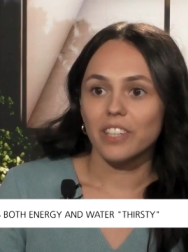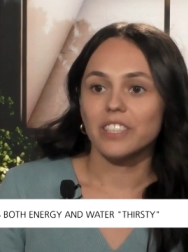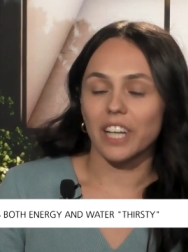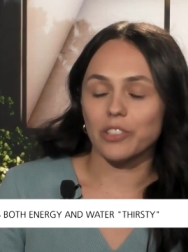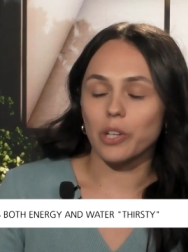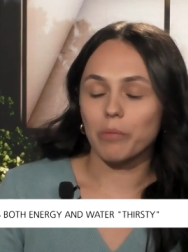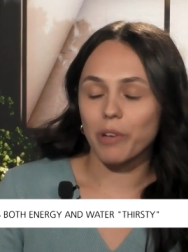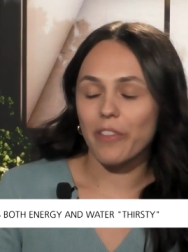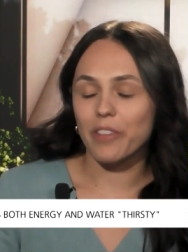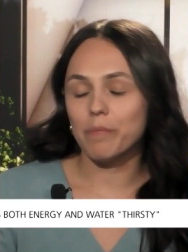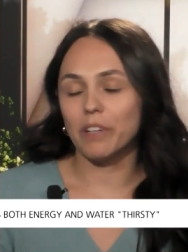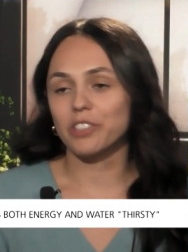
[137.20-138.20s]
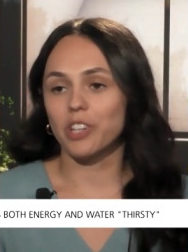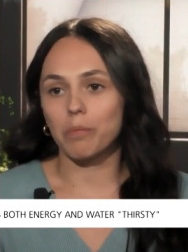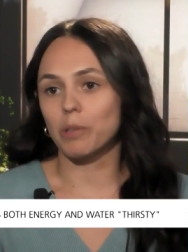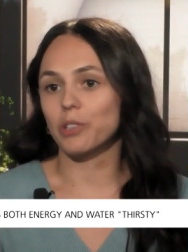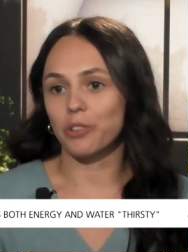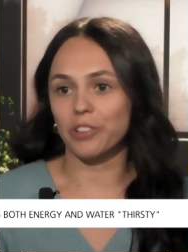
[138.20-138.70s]
Yeah, so I'm glad that you mentioned
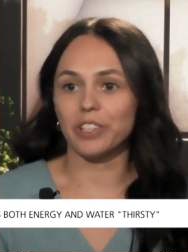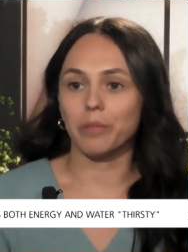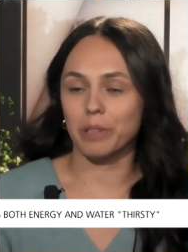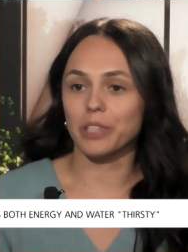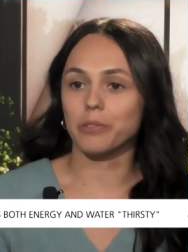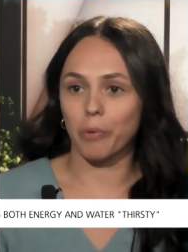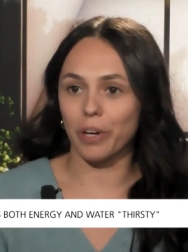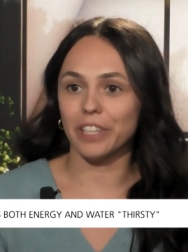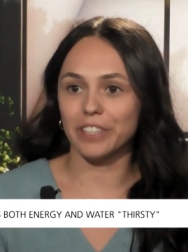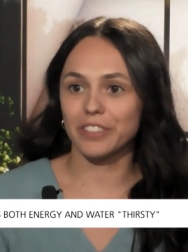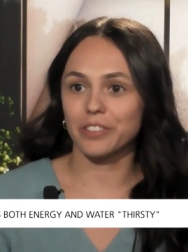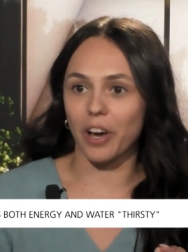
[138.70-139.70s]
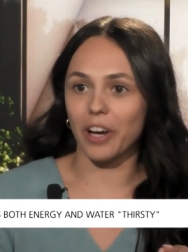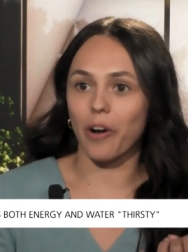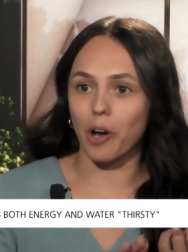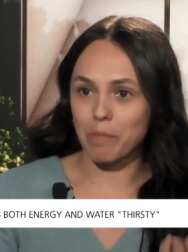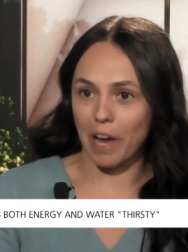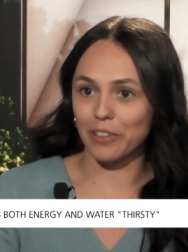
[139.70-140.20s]
opportunity because one, it's not
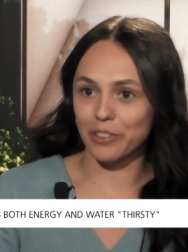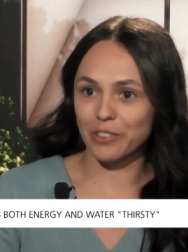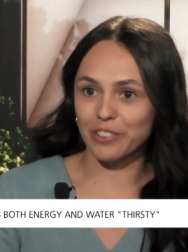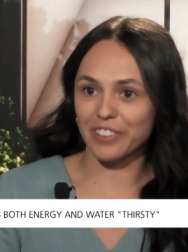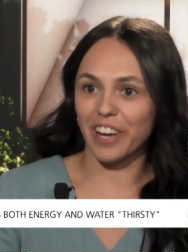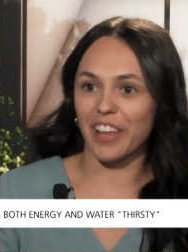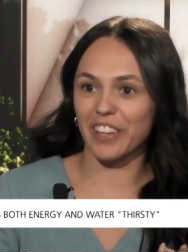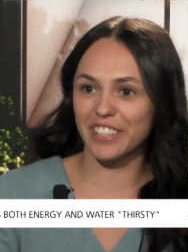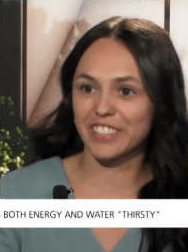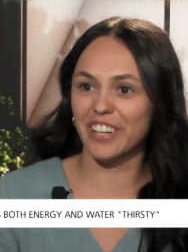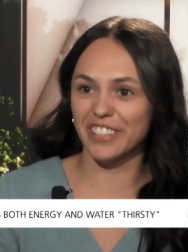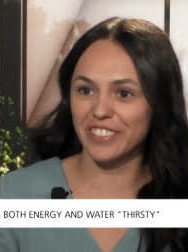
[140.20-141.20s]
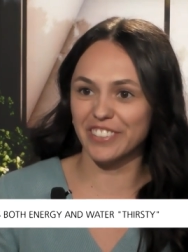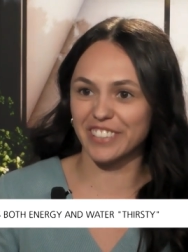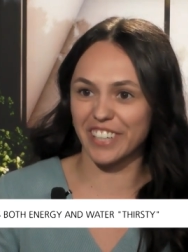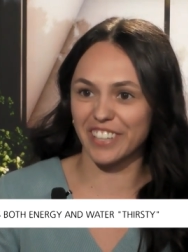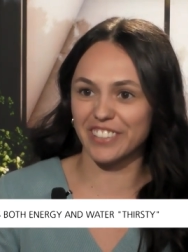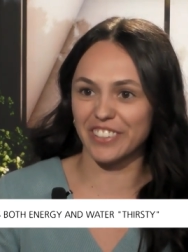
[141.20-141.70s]
all bad news. Uh, there's good Absolutely. news
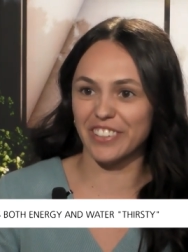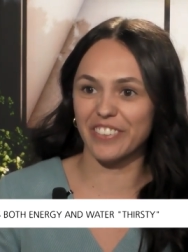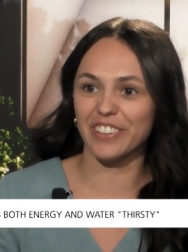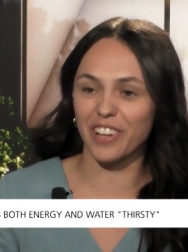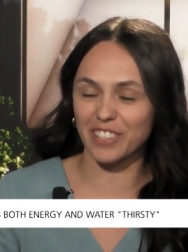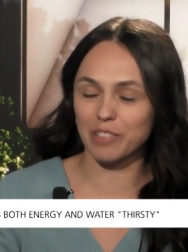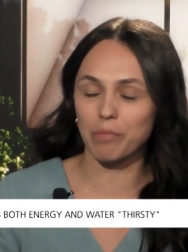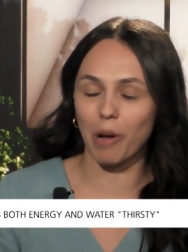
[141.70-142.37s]
here too, and lots of